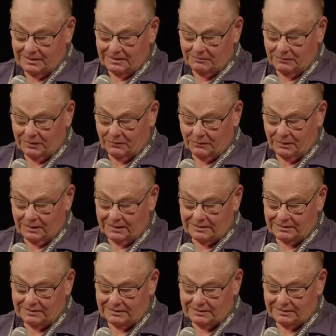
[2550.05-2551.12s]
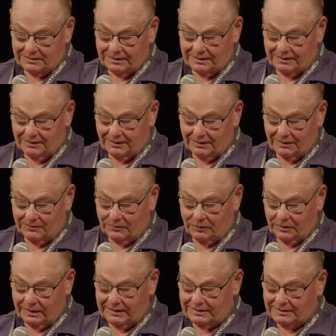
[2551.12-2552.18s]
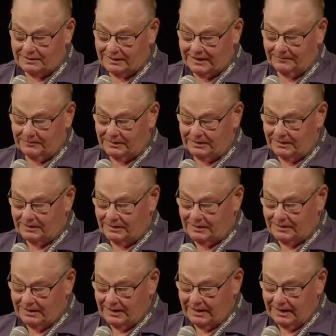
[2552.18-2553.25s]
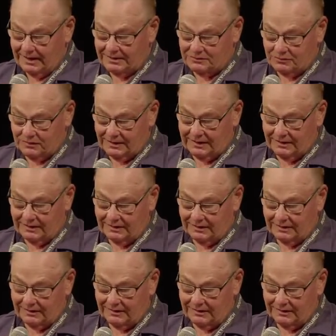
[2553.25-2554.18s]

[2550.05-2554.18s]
but was in all points tempted as we are,